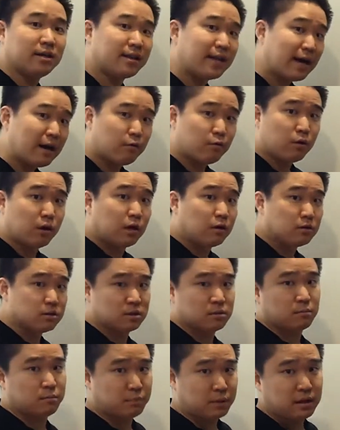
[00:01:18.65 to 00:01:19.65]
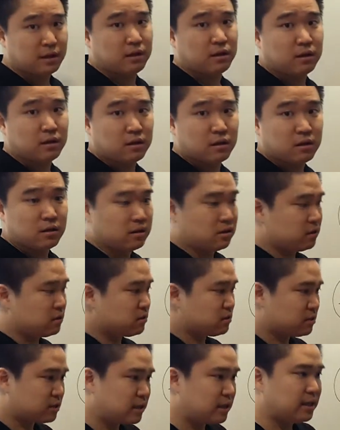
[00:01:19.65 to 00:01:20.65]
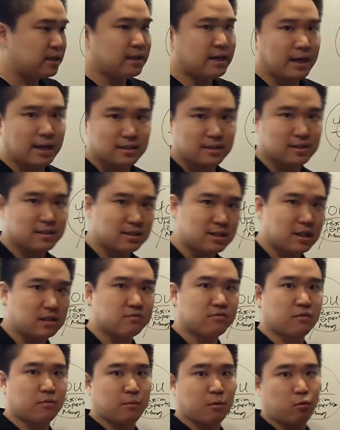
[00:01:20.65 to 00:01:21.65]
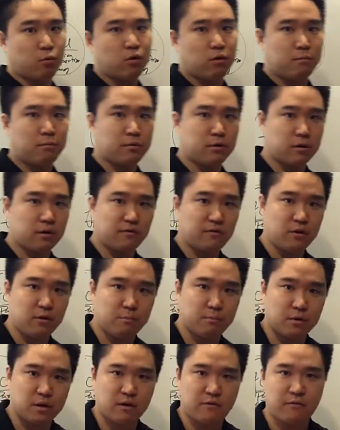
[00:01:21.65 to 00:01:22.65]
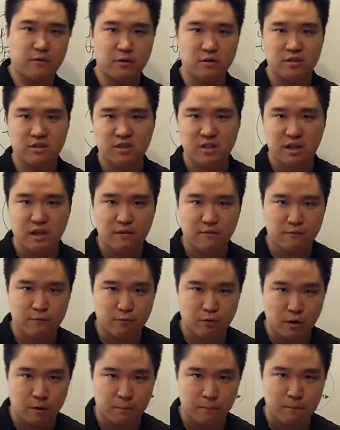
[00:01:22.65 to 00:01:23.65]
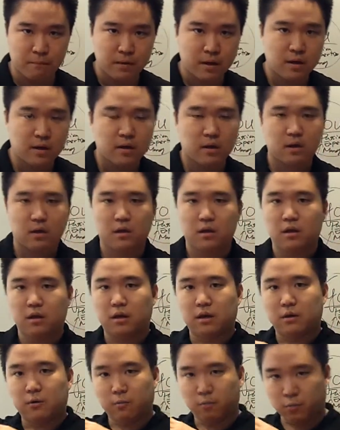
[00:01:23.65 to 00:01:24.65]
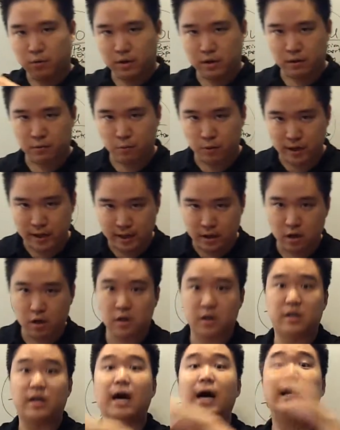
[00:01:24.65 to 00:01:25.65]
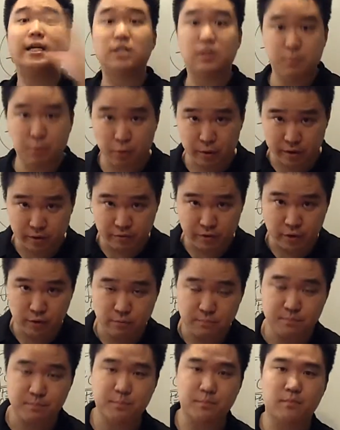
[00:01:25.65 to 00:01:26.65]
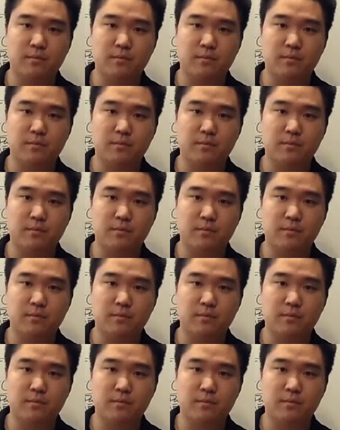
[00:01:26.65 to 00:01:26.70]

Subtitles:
that will be seen as success from a world point of view. But if you see it from what I call God's point of view,